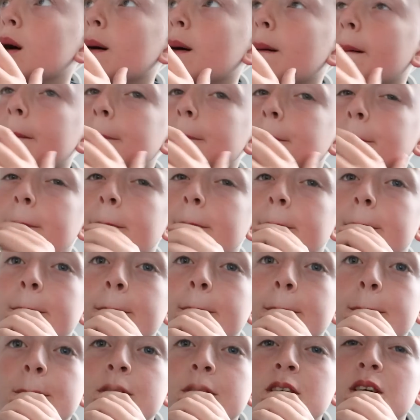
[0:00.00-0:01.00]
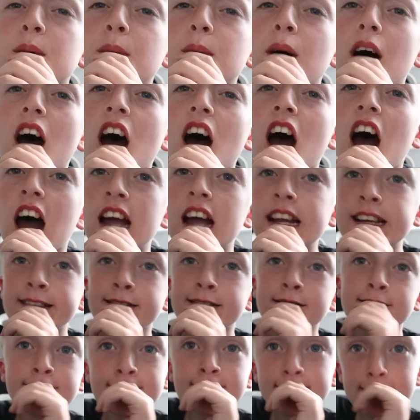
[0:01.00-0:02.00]
Mom. Come on.
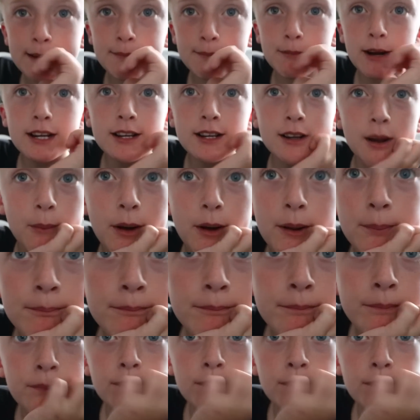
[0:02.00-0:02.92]
Come on, come on.